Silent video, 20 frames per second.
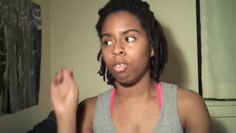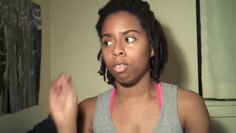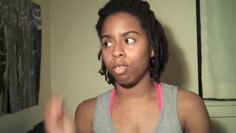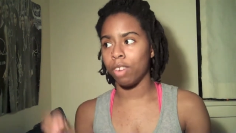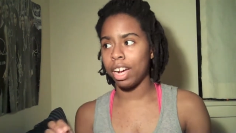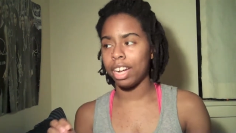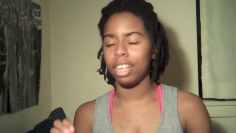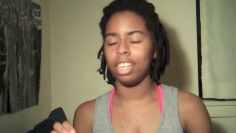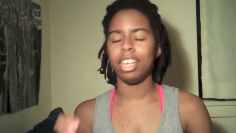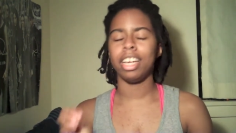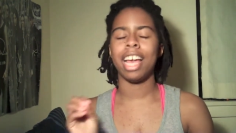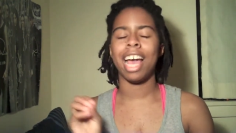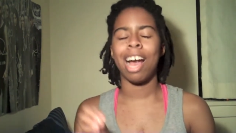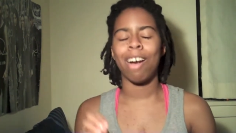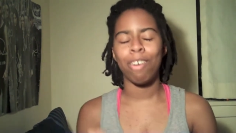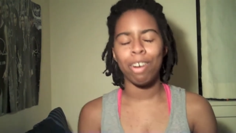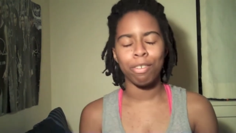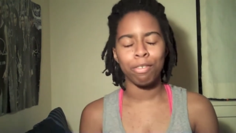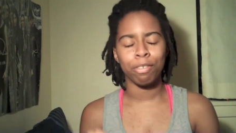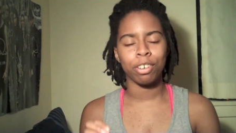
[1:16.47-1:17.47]
Renly,
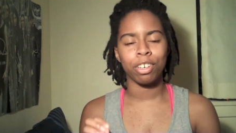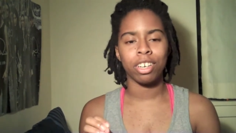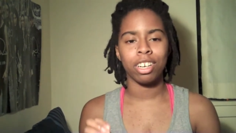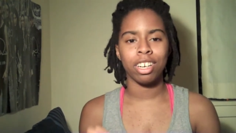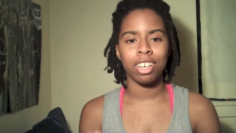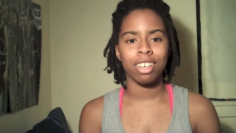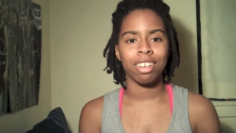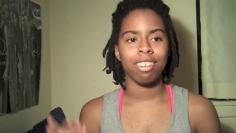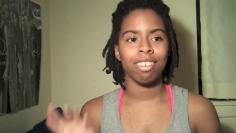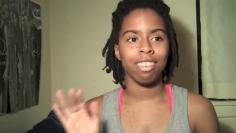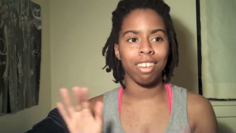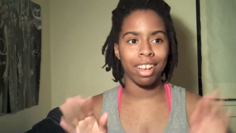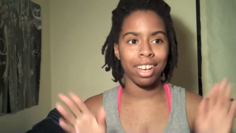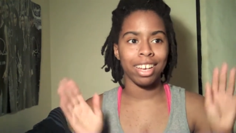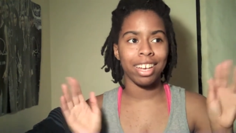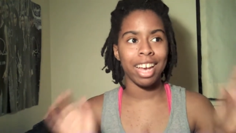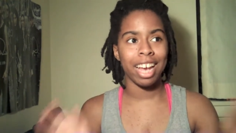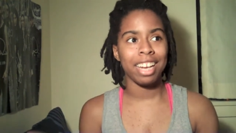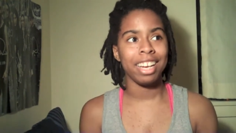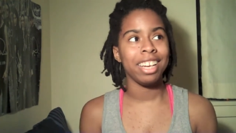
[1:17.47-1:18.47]
however,
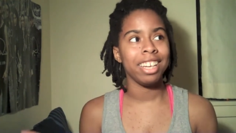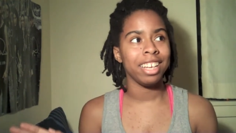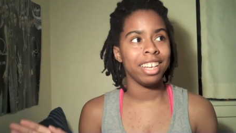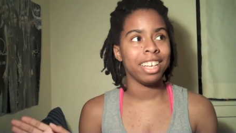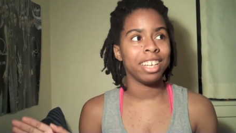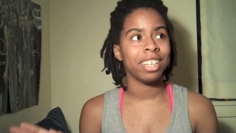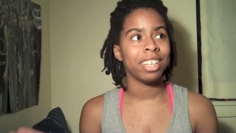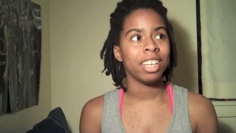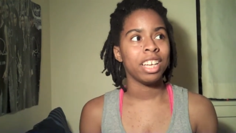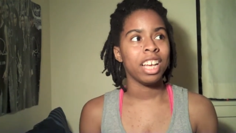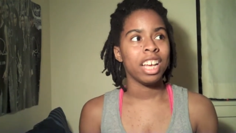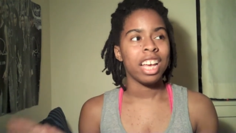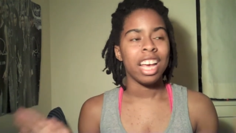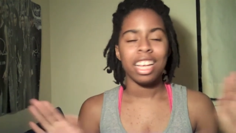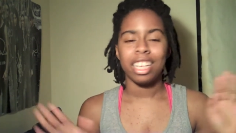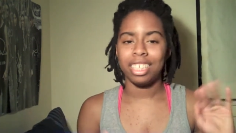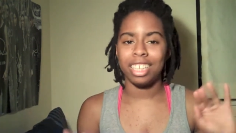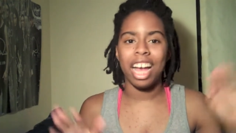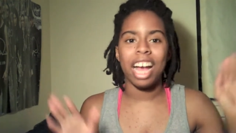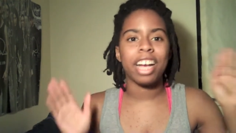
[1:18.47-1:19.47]
like Kennedy,
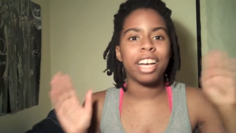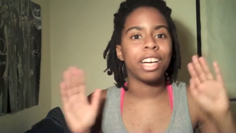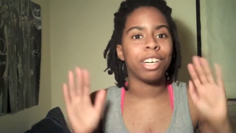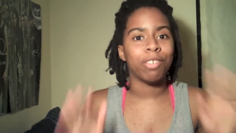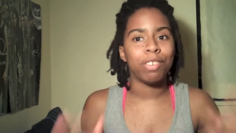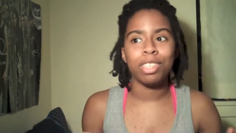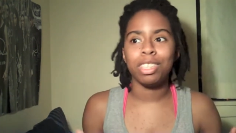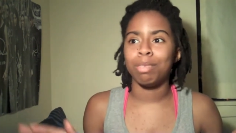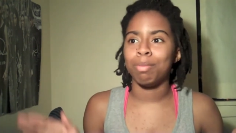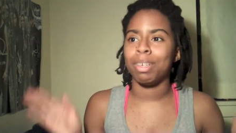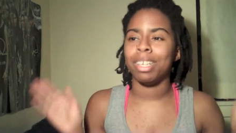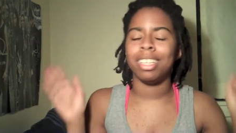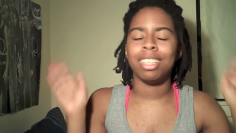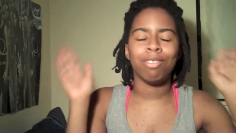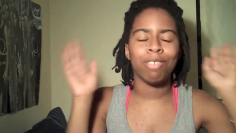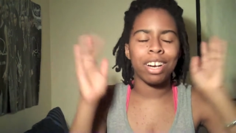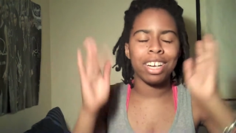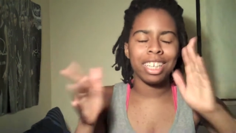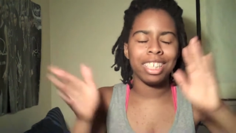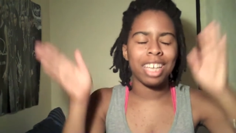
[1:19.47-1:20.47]
he's got charisma.
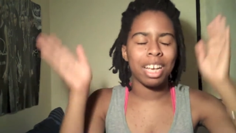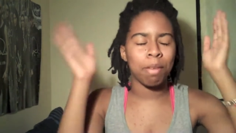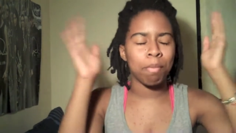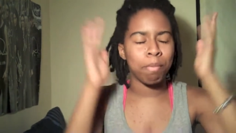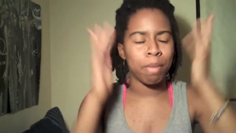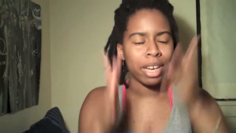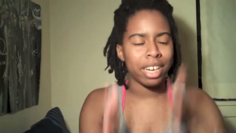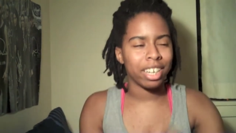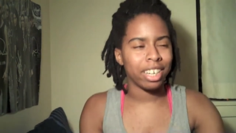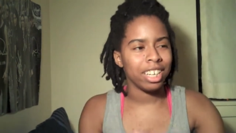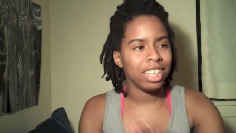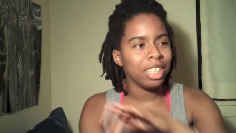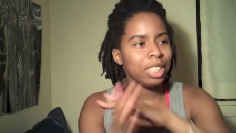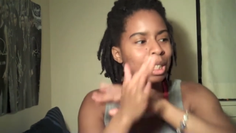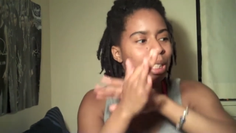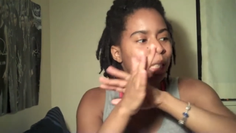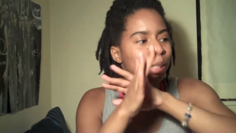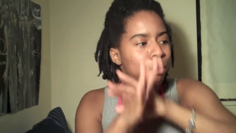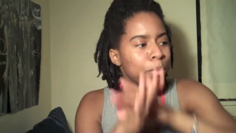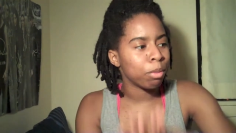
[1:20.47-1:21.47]
Redman's like butter.
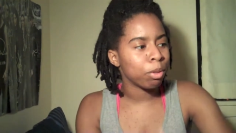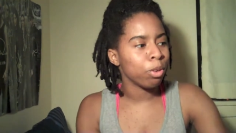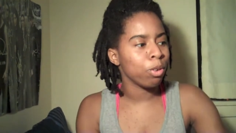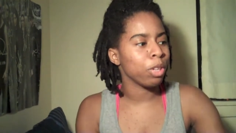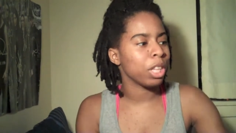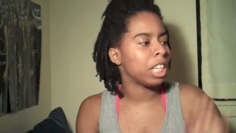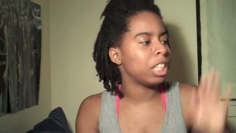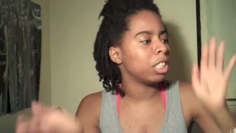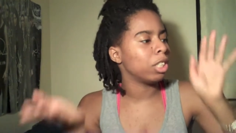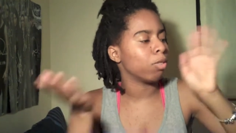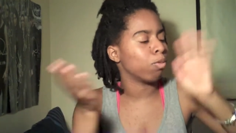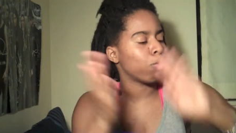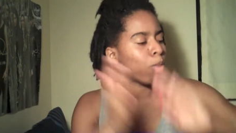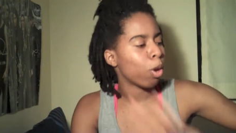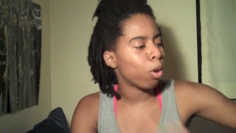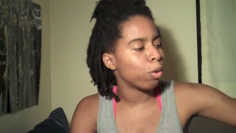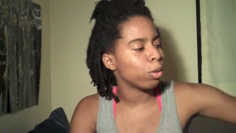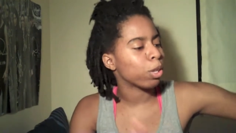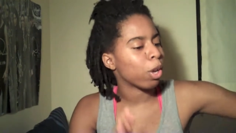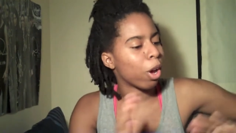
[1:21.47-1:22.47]
He's smooth. He just
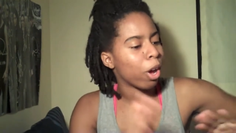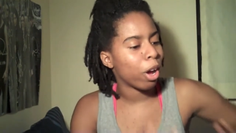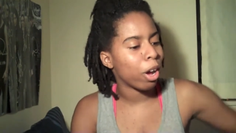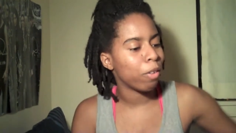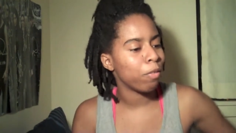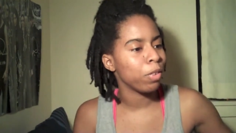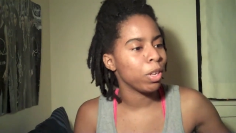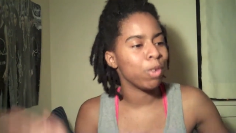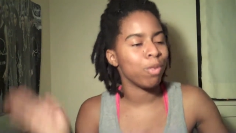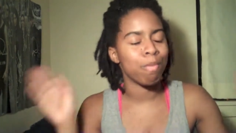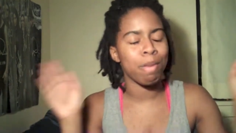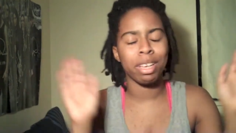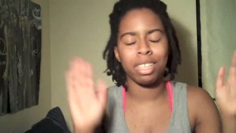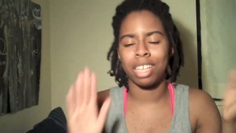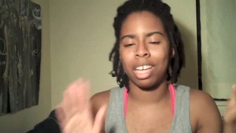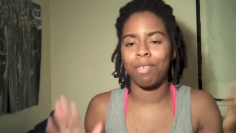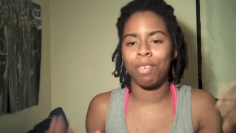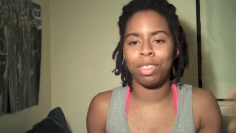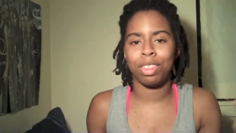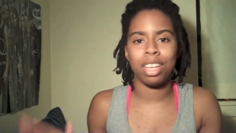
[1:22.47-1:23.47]
rolls off you,
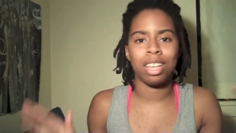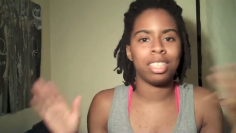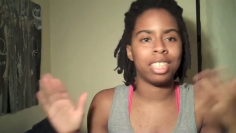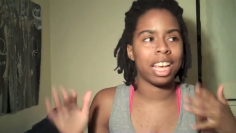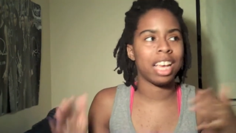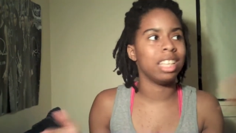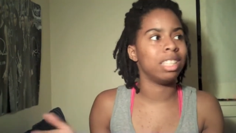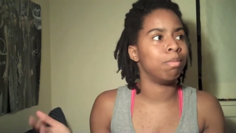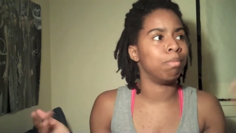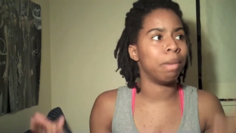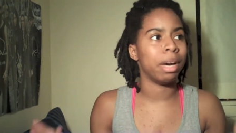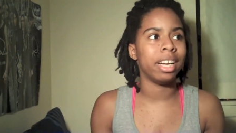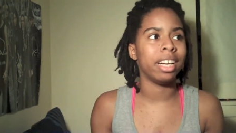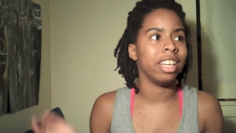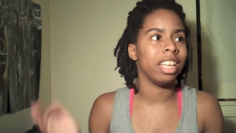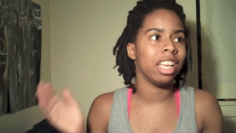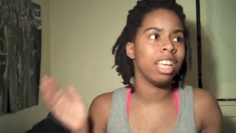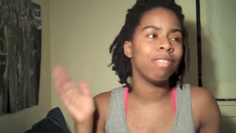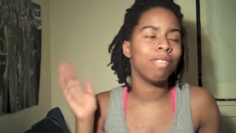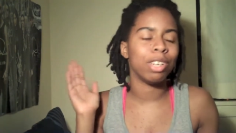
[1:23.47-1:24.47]
makes everything taste better,
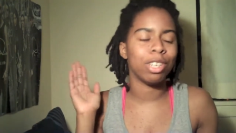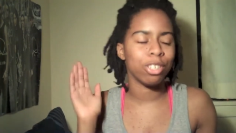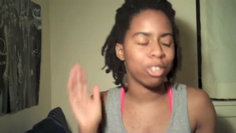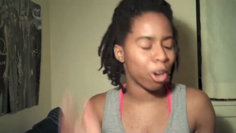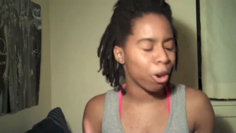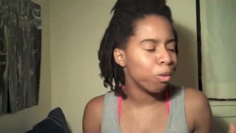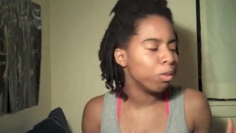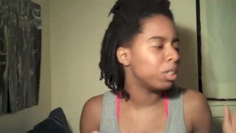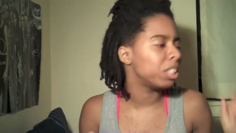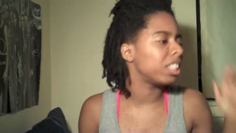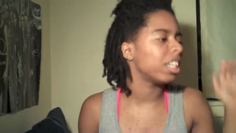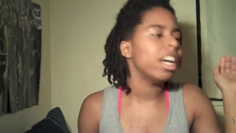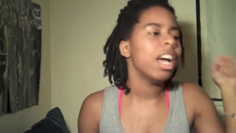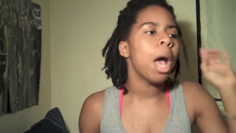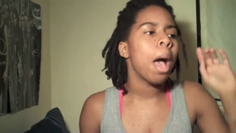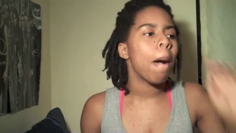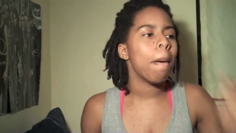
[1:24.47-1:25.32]
even toast.